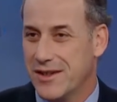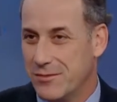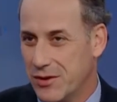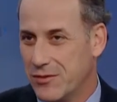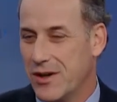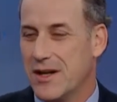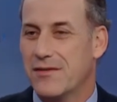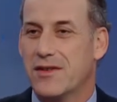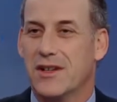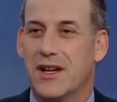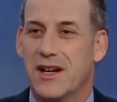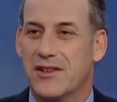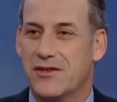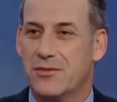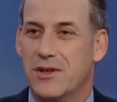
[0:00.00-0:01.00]
I've been right for the
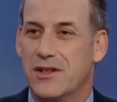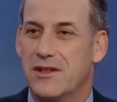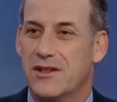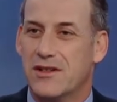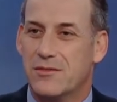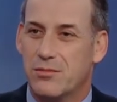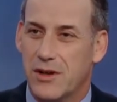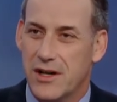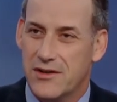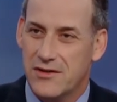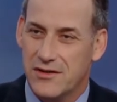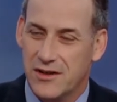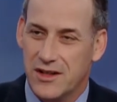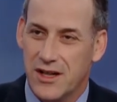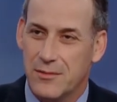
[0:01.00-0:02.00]
last three years.
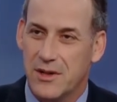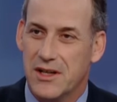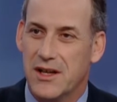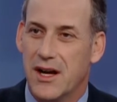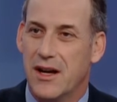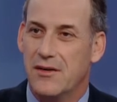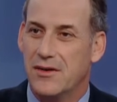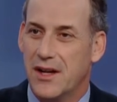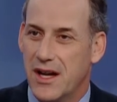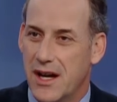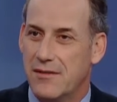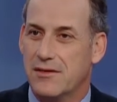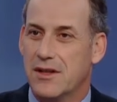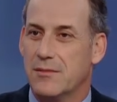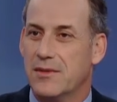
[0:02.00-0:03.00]
Prices are coming down. They
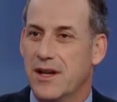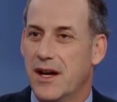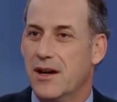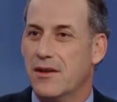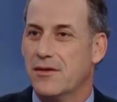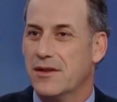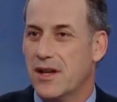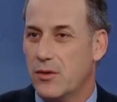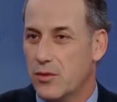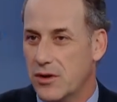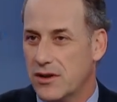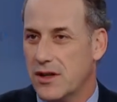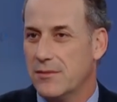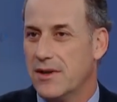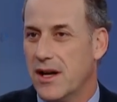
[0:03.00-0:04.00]
have come down. They
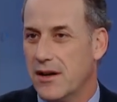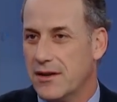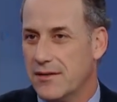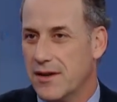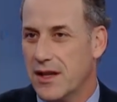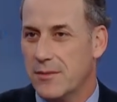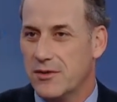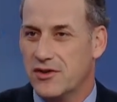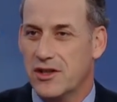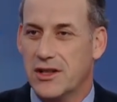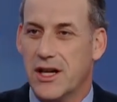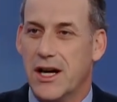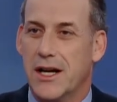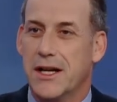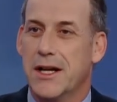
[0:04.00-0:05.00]
will come down. Developers are
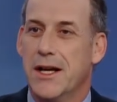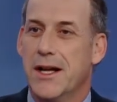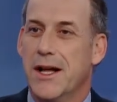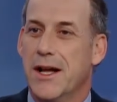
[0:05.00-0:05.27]
lying.